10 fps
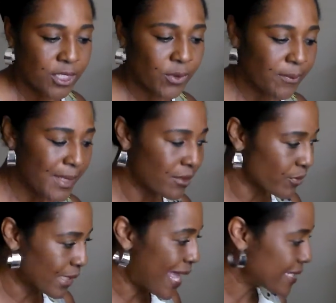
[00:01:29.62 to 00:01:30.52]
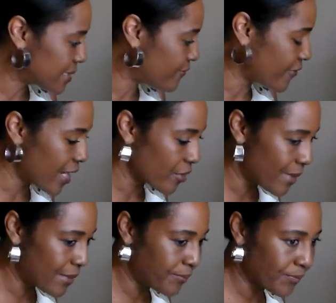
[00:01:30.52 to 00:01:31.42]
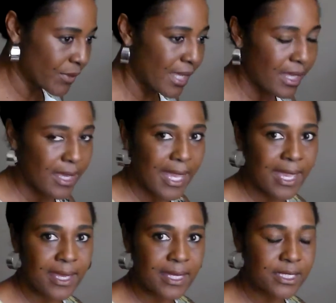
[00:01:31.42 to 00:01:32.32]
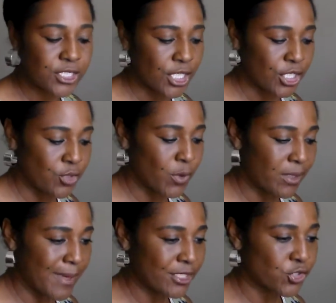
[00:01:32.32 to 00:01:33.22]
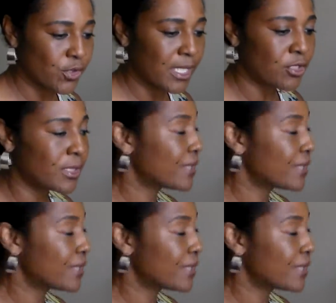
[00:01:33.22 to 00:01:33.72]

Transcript: You want to be in a relaxed environment, and you want to make sure that you